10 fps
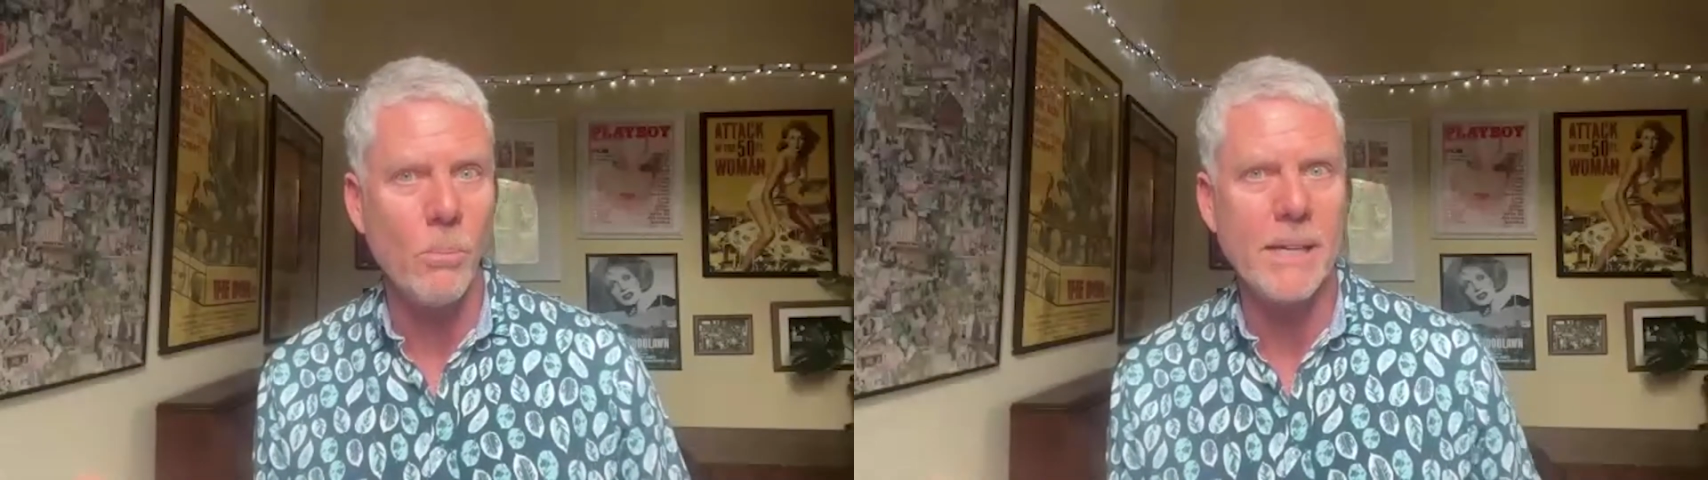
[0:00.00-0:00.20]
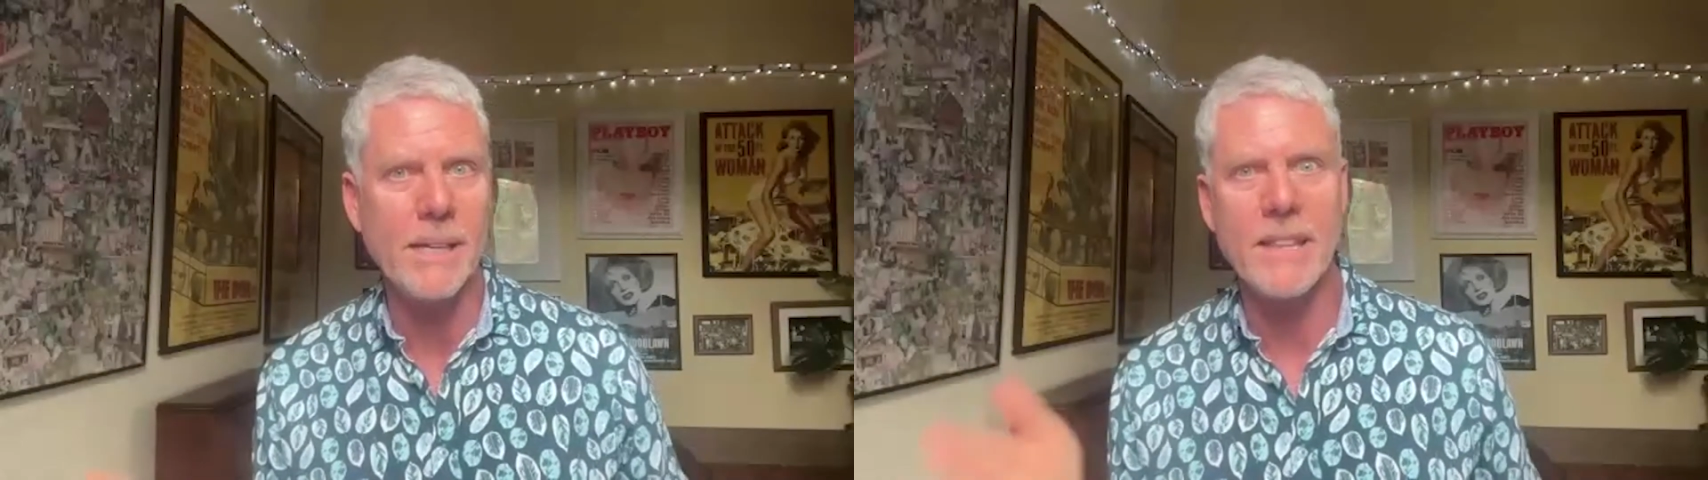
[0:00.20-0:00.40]

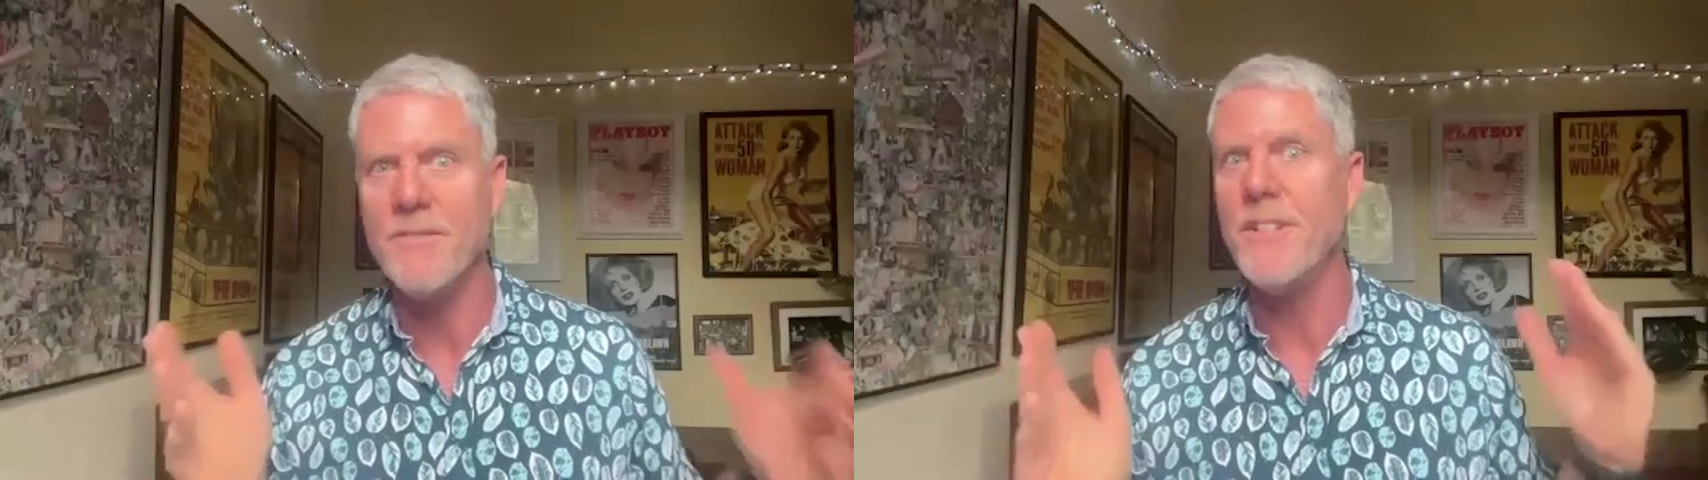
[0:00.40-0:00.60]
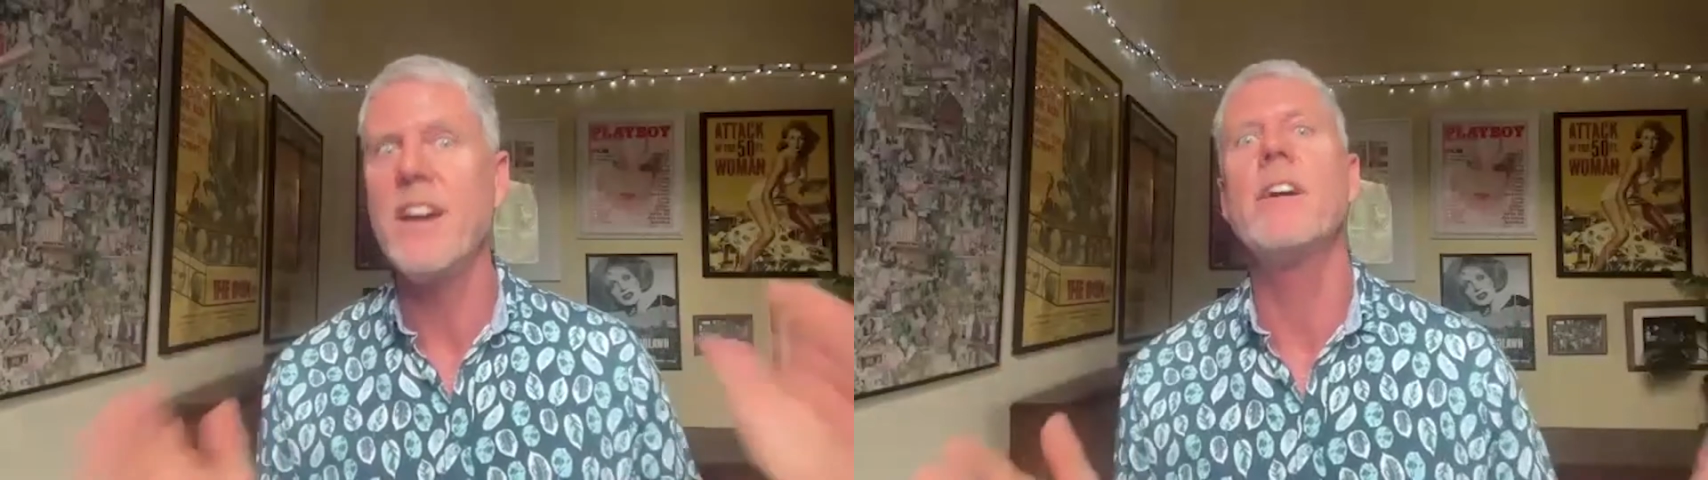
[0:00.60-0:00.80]
but at the
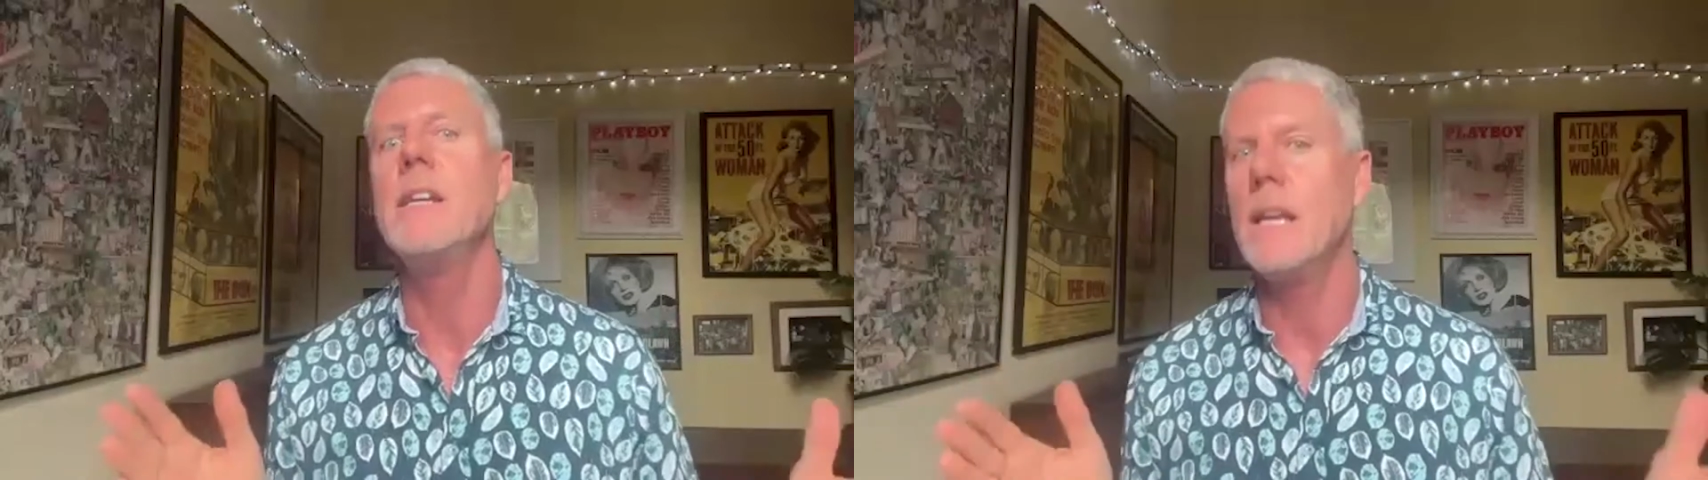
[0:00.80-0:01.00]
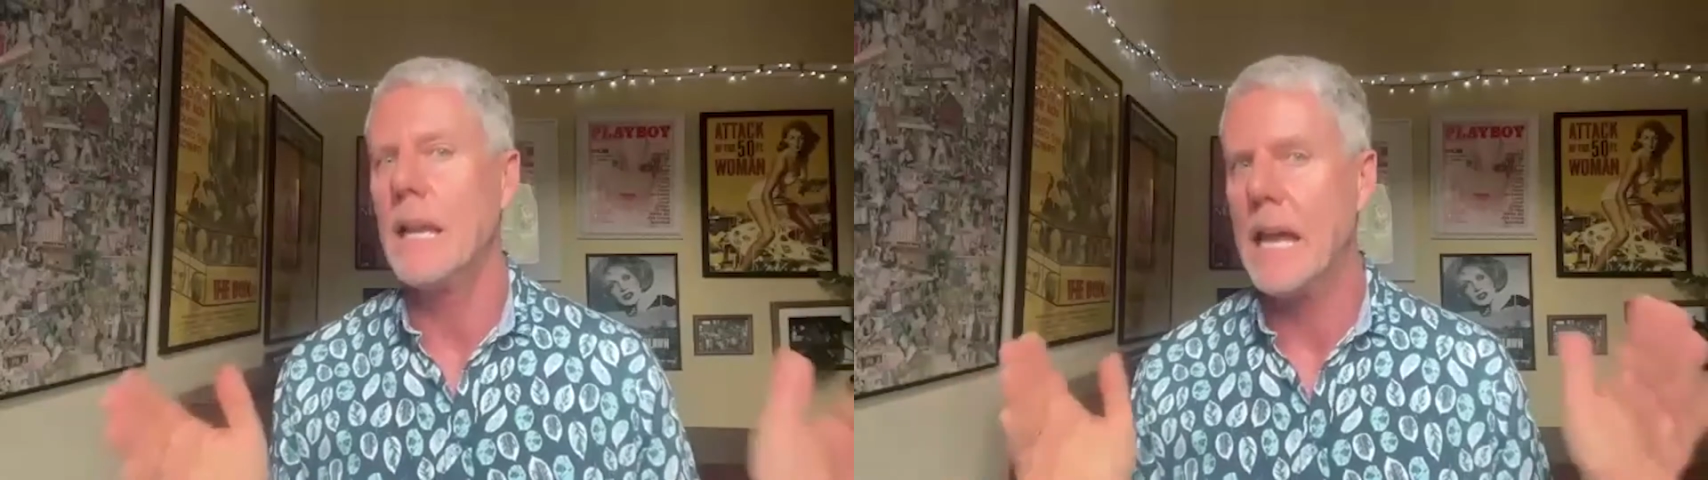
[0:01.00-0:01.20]

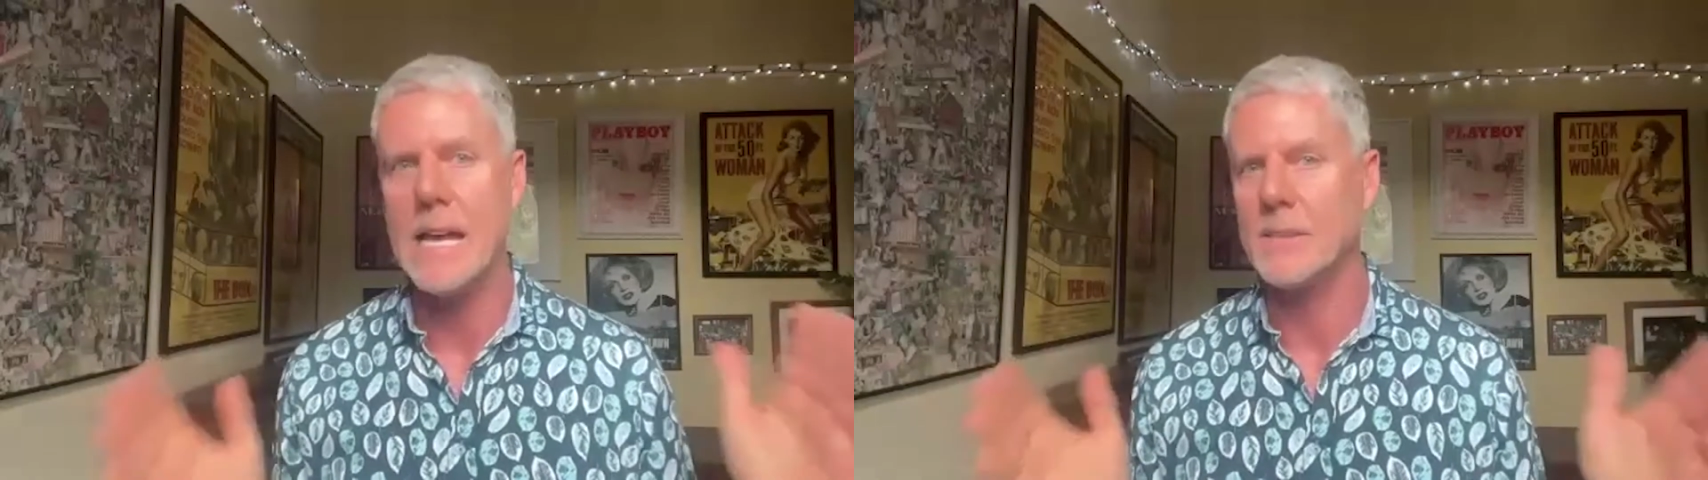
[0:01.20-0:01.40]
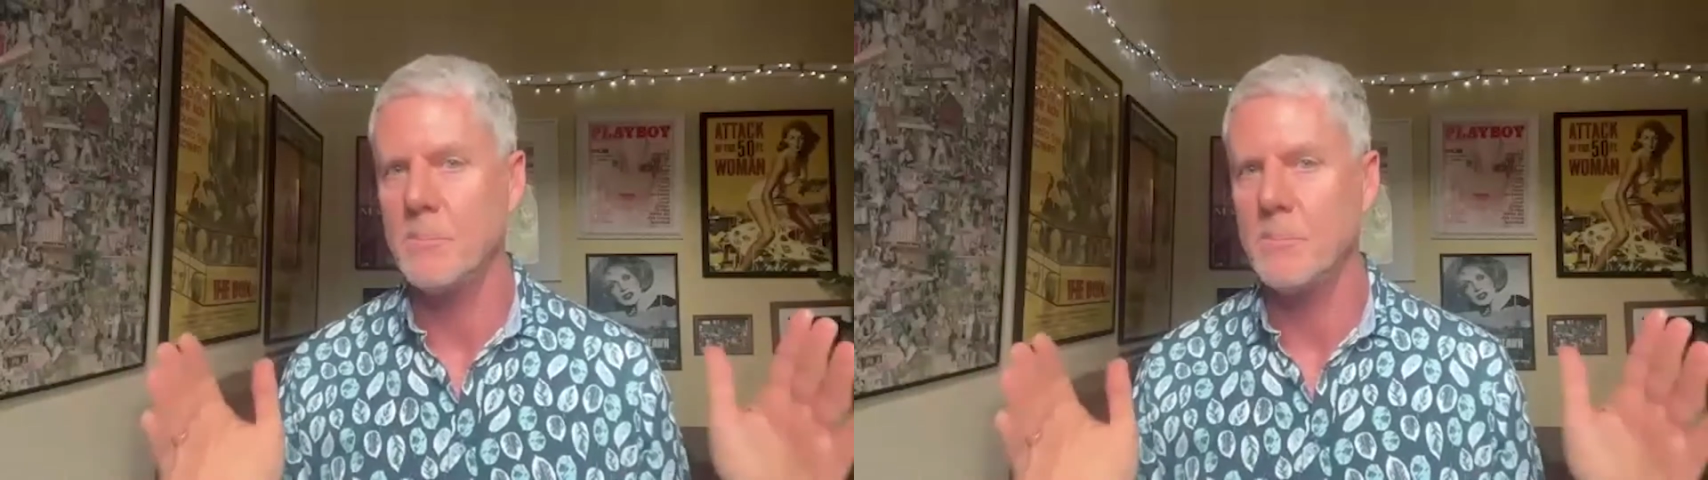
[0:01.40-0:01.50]
very last